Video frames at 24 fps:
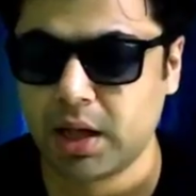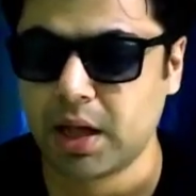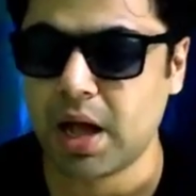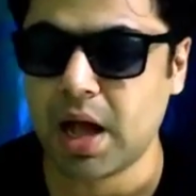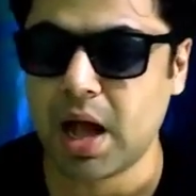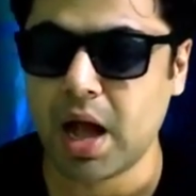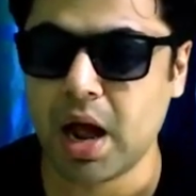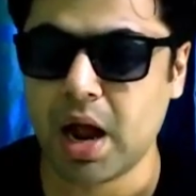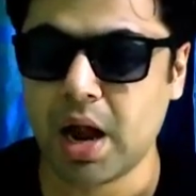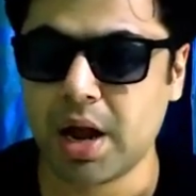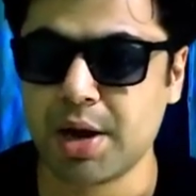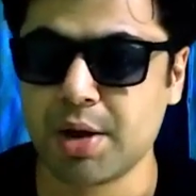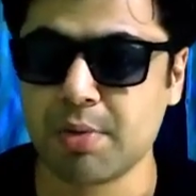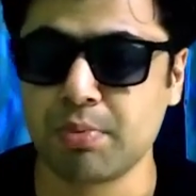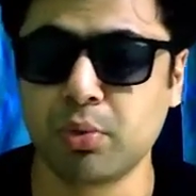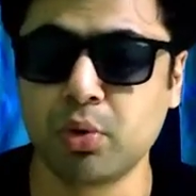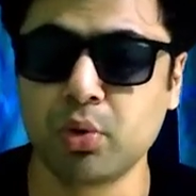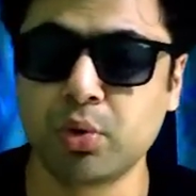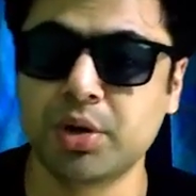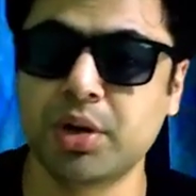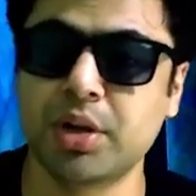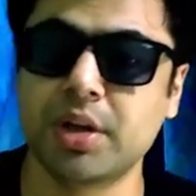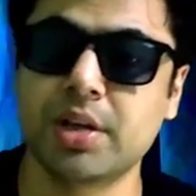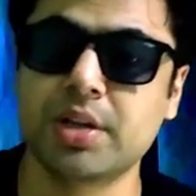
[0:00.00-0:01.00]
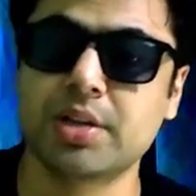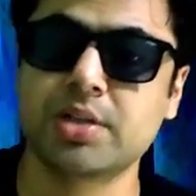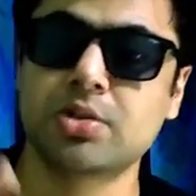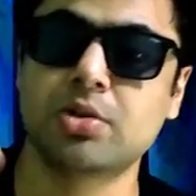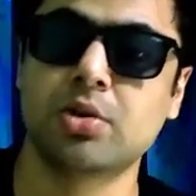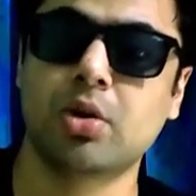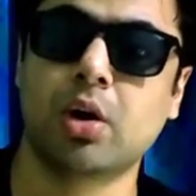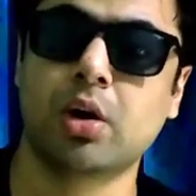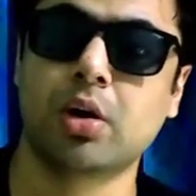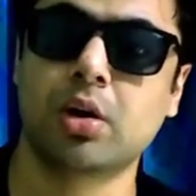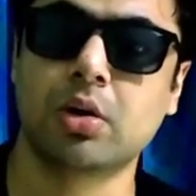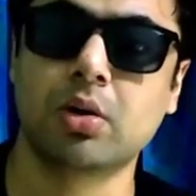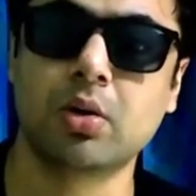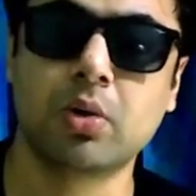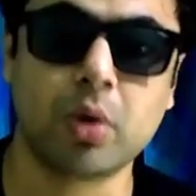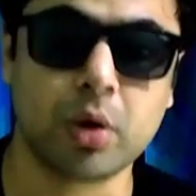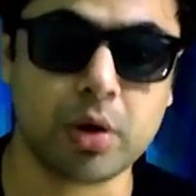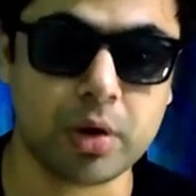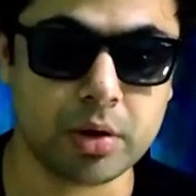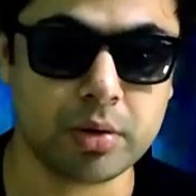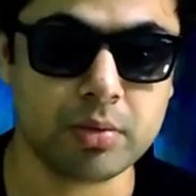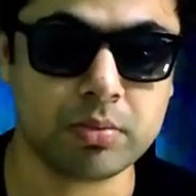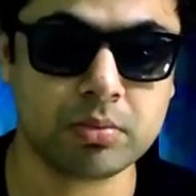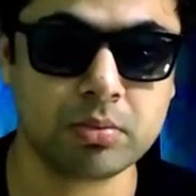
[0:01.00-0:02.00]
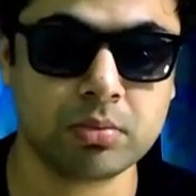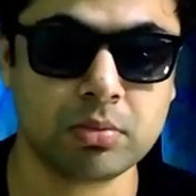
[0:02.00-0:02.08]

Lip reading: and moon is not good,